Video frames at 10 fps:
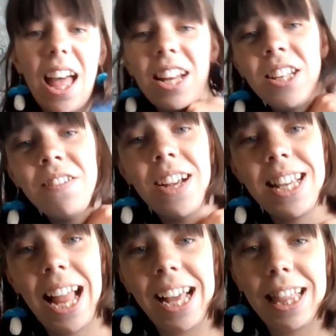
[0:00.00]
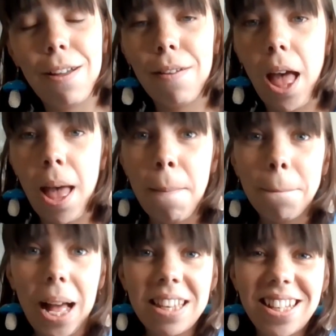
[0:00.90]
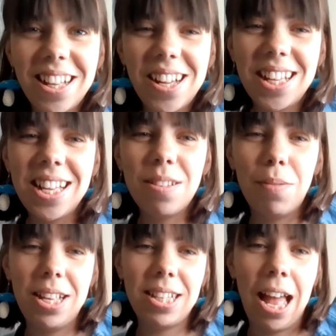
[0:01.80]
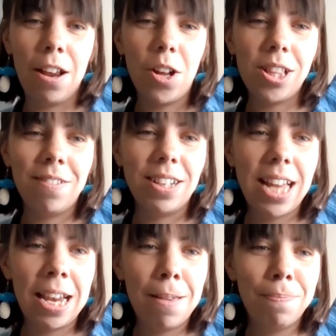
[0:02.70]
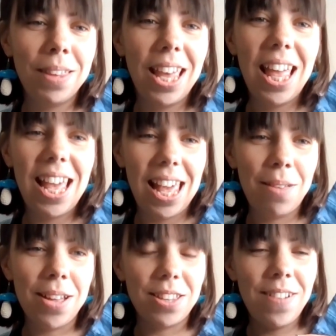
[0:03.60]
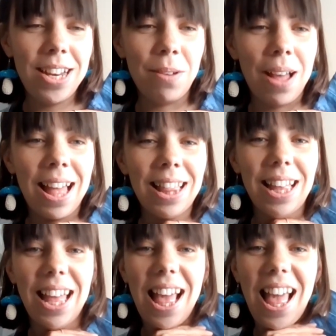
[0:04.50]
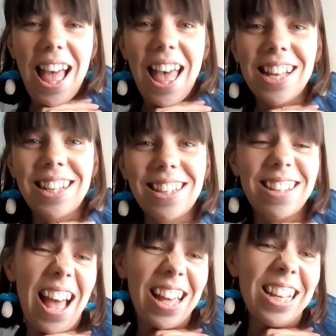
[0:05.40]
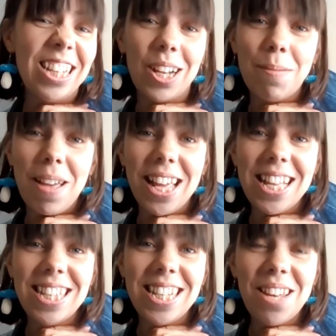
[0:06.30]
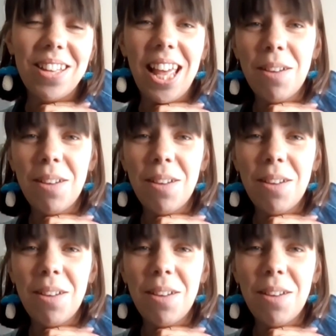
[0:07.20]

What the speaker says: I do really like the pastel colours with this kind of colour of denim. It works really well, and I enjoyed making this too.